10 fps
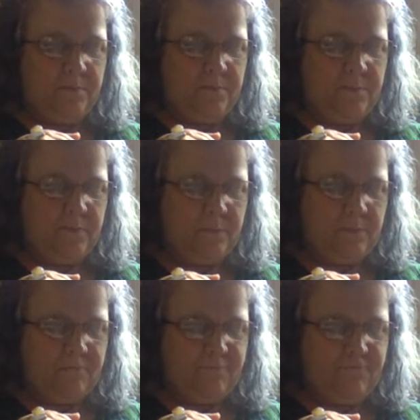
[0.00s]

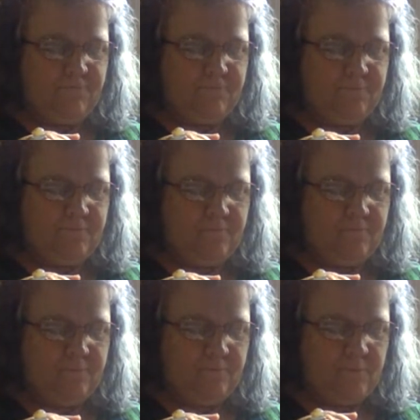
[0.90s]

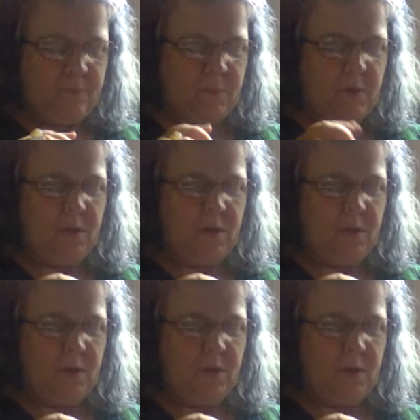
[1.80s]
[no speech]